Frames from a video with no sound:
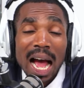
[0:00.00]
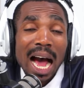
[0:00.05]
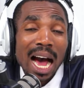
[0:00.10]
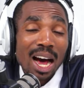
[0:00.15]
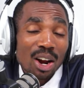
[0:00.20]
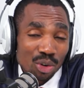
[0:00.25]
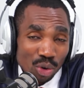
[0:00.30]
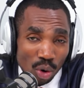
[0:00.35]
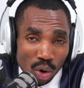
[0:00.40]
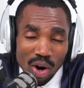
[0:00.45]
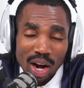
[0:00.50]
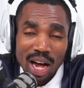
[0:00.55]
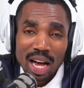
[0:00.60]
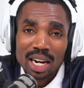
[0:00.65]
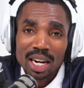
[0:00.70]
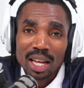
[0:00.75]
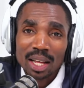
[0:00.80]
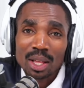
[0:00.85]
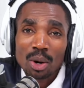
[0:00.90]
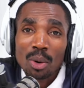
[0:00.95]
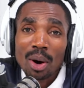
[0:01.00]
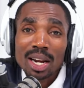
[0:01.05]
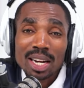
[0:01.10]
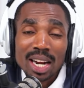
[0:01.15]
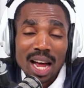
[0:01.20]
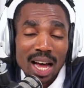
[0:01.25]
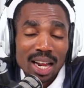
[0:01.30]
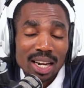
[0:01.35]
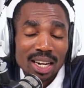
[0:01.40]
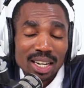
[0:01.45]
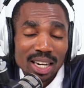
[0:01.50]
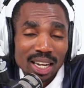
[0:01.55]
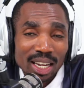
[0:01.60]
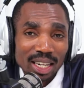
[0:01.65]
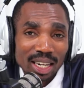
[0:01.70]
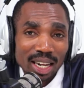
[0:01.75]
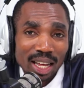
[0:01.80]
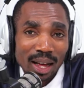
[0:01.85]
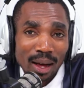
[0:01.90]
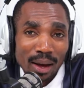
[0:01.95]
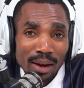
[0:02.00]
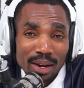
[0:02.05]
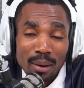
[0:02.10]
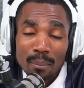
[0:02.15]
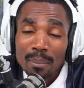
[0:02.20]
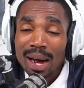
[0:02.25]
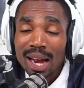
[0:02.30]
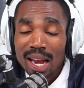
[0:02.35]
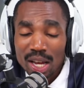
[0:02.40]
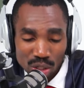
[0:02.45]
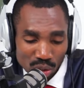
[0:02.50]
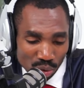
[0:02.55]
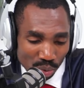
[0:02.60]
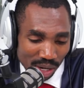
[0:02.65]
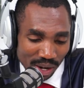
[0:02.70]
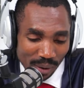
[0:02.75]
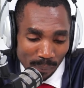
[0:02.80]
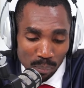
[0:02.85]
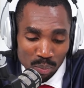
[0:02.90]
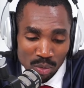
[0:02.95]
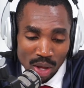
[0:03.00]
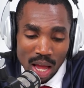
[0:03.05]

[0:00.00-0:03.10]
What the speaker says: are wrong, and they were done in a biased way.